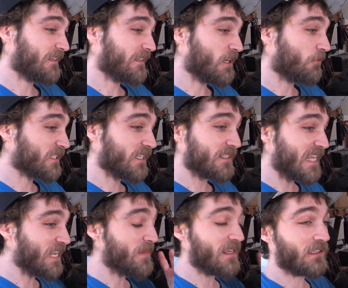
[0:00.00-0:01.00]
It's gonna
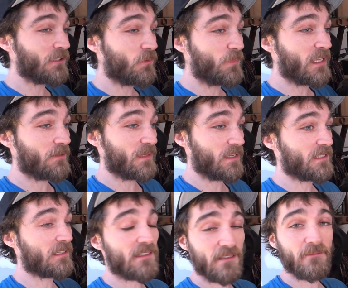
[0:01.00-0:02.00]
take me a little bit because
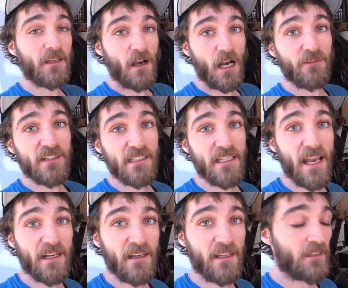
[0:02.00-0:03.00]
it's obviously
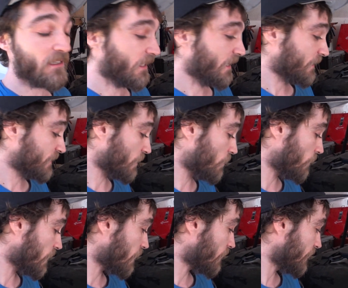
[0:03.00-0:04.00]
editing. So
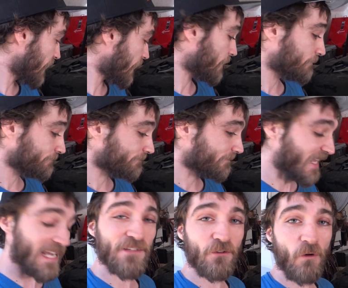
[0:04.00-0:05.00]
yeah,
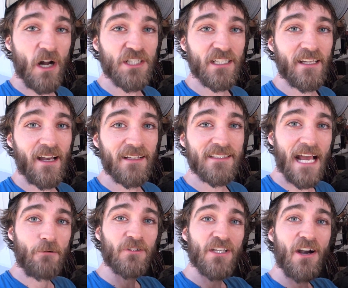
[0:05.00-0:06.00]
thanks for watching, guys.
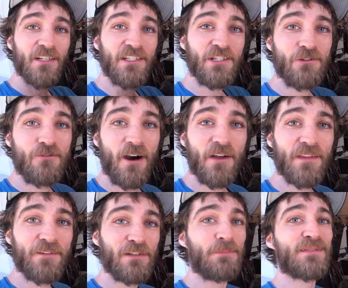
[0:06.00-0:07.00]
I will talk to you on
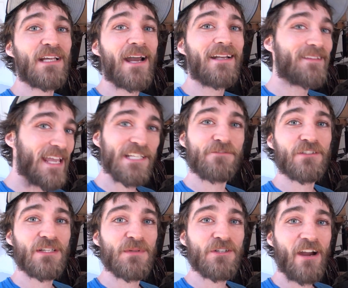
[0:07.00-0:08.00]
the flip side. Thanks for
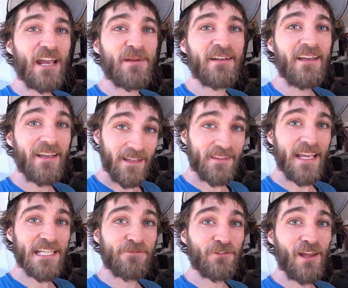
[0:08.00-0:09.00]
subscribing.
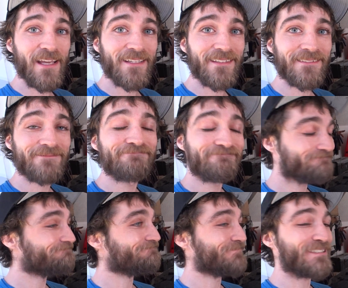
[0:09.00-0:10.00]
Thanks for liking.
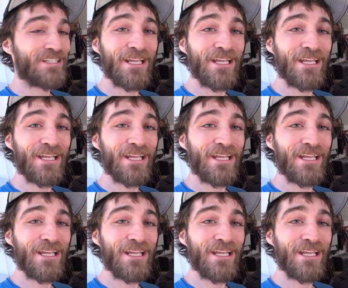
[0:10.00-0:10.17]
It's